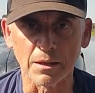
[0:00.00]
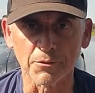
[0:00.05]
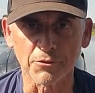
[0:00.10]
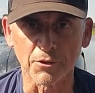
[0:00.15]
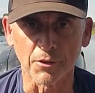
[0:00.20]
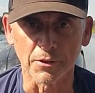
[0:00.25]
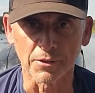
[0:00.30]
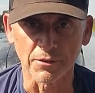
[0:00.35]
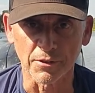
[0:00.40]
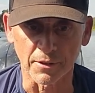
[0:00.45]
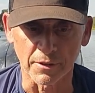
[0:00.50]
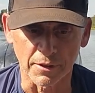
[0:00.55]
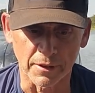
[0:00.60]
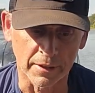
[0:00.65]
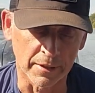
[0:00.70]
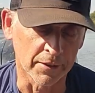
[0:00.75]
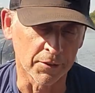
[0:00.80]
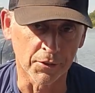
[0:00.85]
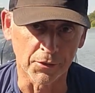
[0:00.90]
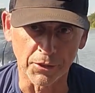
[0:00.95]
So it's a
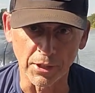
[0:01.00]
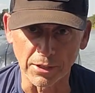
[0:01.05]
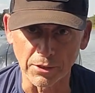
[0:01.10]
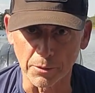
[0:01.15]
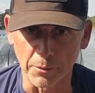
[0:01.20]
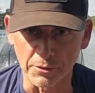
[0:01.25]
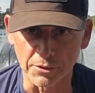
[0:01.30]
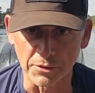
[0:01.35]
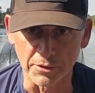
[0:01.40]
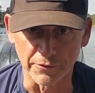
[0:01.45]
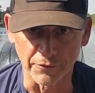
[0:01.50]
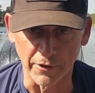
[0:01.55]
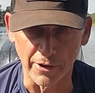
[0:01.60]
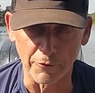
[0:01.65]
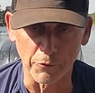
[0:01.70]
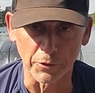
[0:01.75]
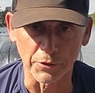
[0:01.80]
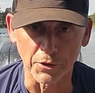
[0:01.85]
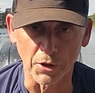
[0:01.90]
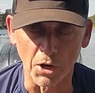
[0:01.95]
good thing for
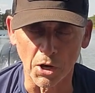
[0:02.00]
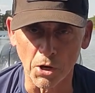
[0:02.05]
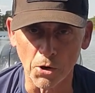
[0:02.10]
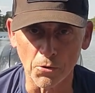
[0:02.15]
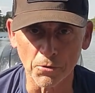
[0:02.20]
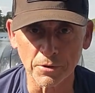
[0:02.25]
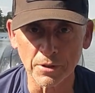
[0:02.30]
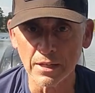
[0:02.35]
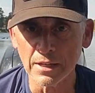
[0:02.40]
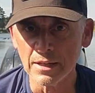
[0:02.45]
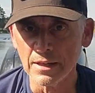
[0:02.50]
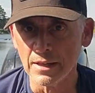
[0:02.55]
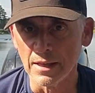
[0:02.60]
everyone to own.